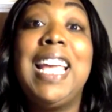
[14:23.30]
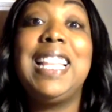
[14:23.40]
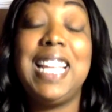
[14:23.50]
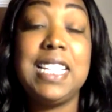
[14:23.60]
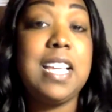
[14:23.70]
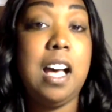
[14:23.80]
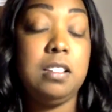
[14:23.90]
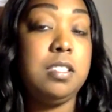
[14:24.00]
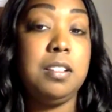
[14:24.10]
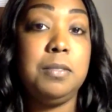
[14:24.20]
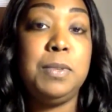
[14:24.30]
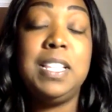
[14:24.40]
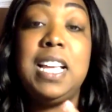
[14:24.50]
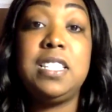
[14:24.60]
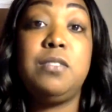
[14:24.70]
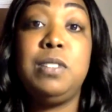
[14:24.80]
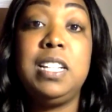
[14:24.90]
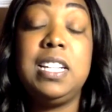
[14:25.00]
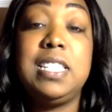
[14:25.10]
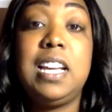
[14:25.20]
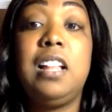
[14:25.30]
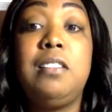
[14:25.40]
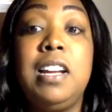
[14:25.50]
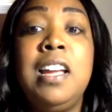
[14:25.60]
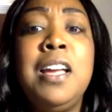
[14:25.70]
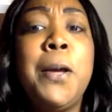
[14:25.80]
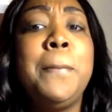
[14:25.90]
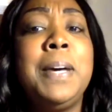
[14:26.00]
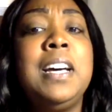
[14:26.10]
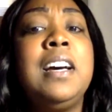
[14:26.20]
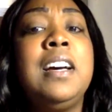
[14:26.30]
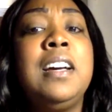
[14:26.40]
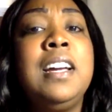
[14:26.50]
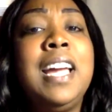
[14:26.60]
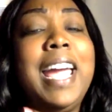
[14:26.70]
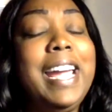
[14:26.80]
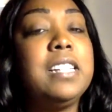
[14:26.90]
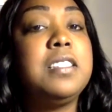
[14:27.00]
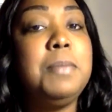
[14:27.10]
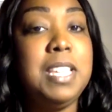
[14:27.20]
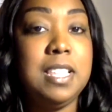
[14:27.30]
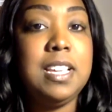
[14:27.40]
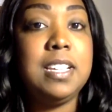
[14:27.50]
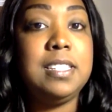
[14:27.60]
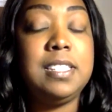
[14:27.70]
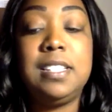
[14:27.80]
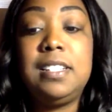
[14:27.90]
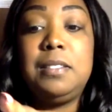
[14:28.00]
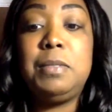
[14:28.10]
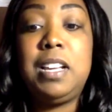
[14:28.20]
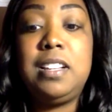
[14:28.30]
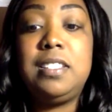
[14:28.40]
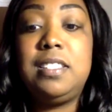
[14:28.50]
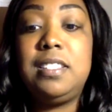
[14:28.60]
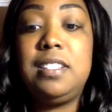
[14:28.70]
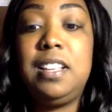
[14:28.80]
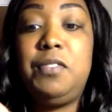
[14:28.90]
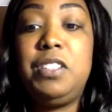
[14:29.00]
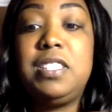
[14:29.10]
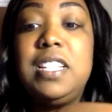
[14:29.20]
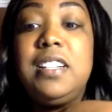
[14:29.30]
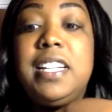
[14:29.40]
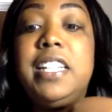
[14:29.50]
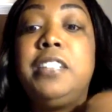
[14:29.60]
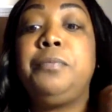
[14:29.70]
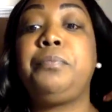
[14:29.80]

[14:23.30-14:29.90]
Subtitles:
That's awesome. That's a really good salary. But answer me this, because if you're still here,